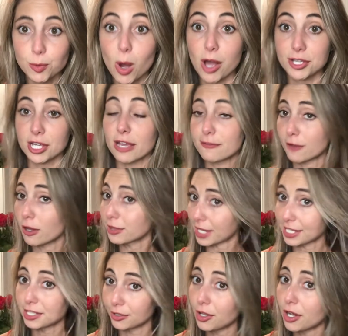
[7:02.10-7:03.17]
wash, I felt
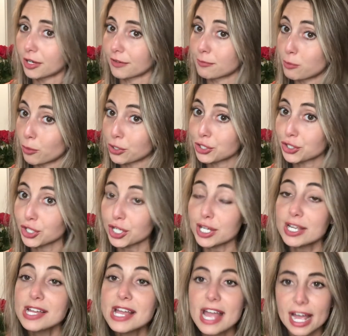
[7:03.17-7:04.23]
like a lot of moisture.
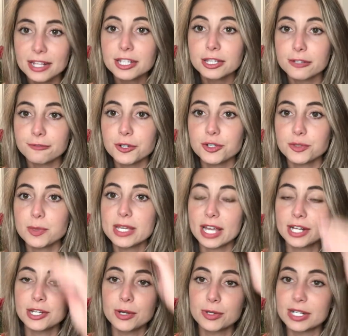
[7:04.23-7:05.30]
And then the first week I
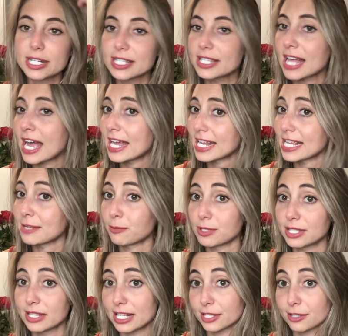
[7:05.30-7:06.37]
noticed that it
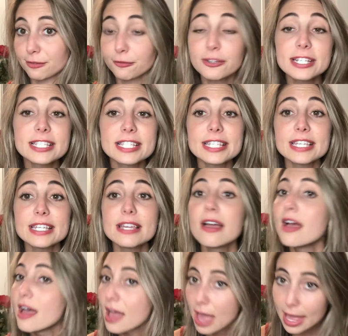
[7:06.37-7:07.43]
was less frizzy.
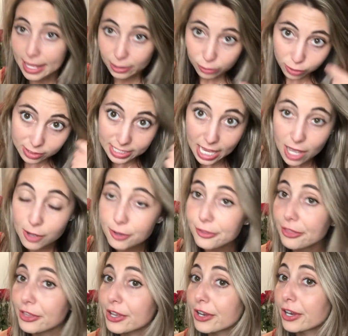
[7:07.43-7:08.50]
It looked
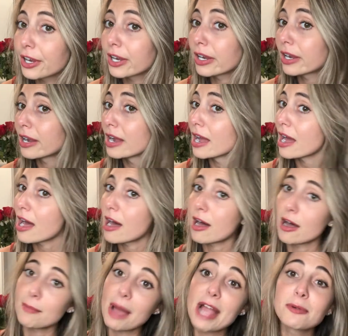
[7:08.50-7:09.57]
healthier.
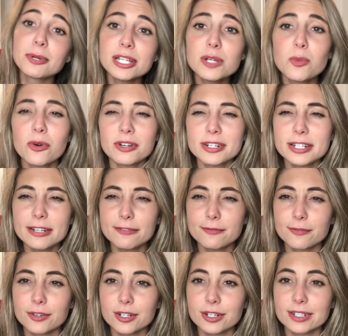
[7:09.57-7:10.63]
I really wanted it
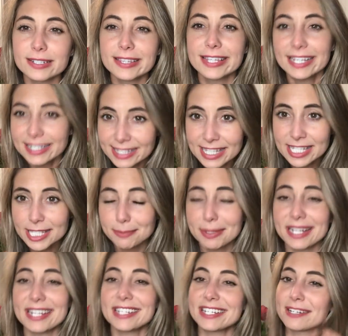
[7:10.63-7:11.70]
for thickness, but
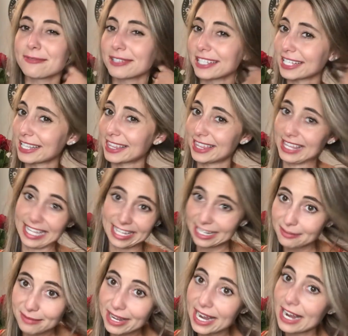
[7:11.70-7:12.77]
it didn't really
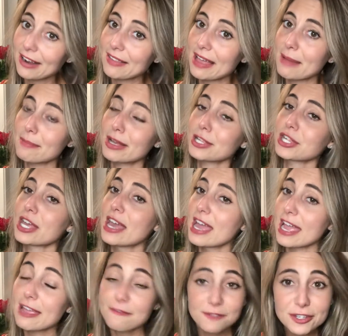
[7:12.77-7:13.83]
thicken my hair that much.
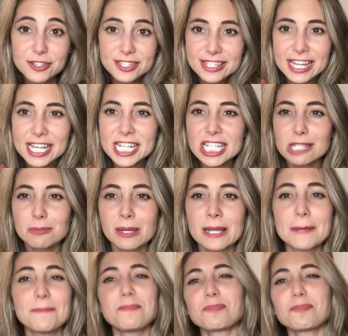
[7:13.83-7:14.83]
It feels nice, but